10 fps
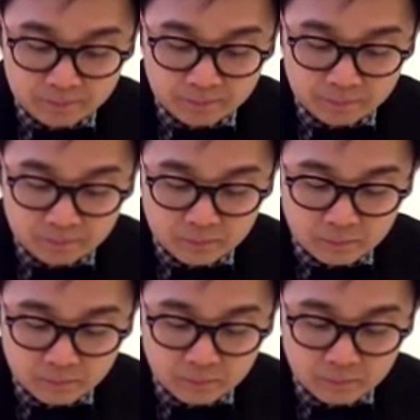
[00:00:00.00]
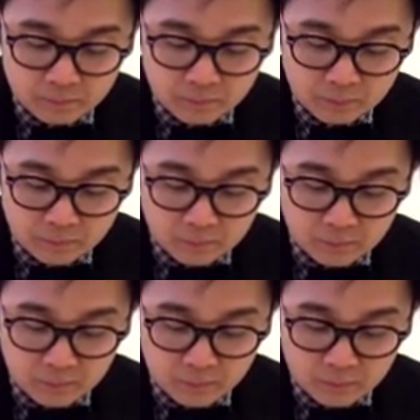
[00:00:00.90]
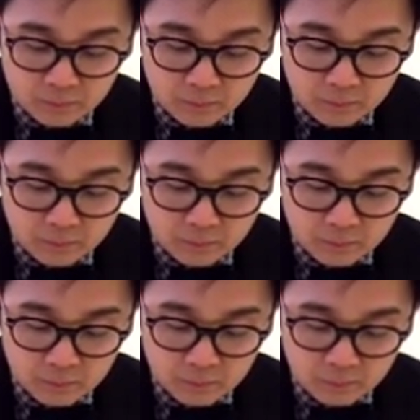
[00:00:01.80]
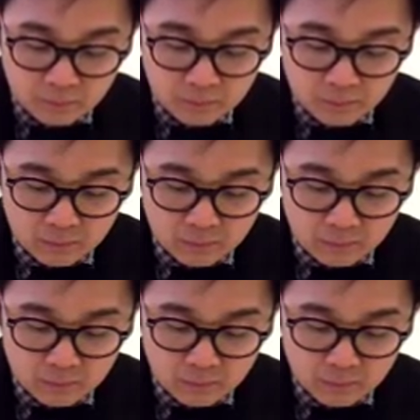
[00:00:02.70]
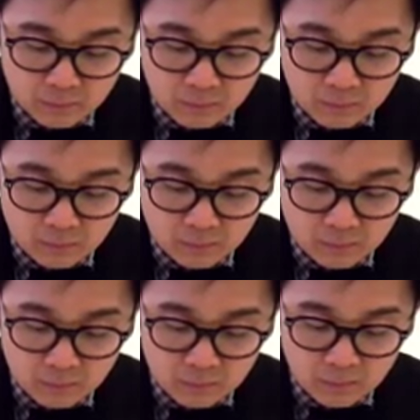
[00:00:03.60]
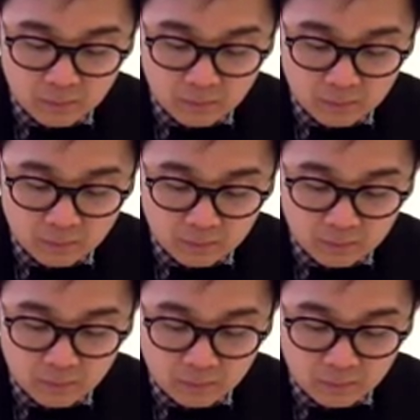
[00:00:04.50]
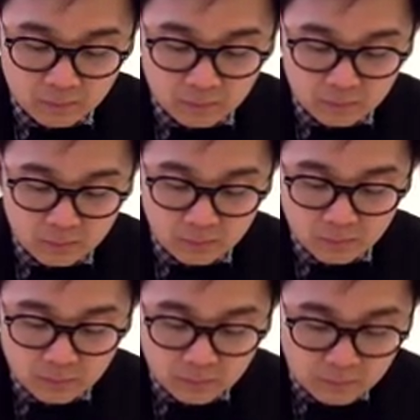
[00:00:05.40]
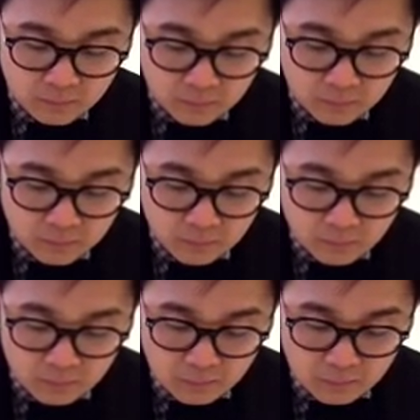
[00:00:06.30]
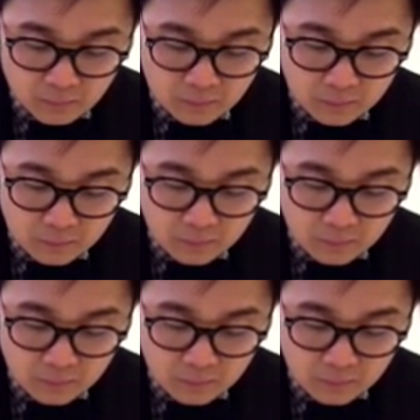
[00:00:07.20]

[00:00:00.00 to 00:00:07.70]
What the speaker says: Nobody speaks.